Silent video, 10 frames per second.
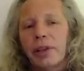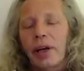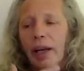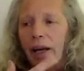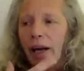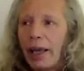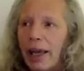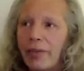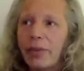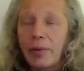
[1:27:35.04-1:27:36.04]

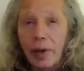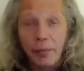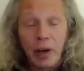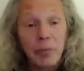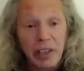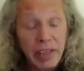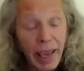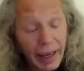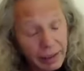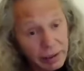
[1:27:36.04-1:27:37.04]
I've been
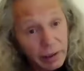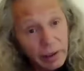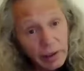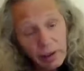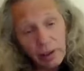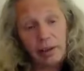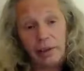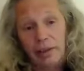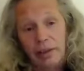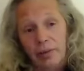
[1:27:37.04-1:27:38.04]
attacked.
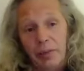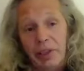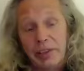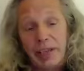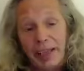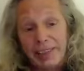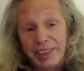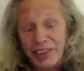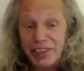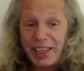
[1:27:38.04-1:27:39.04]
I've been attacked in
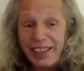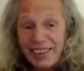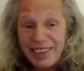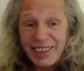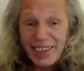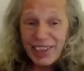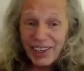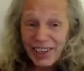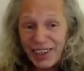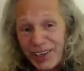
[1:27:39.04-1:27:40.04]
the States,
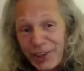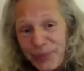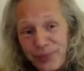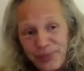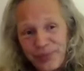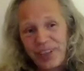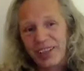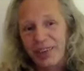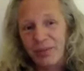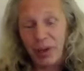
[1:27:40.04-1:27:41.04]
by
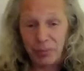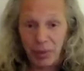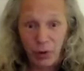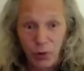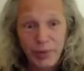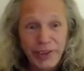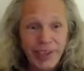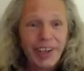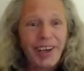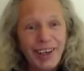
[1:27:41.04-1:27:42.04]
a woman.
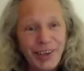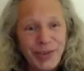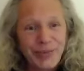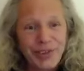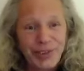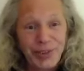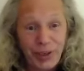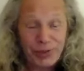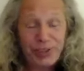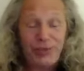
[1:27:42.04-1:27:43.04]
So that
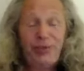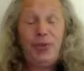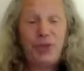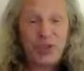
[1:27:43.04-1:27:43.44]
was even more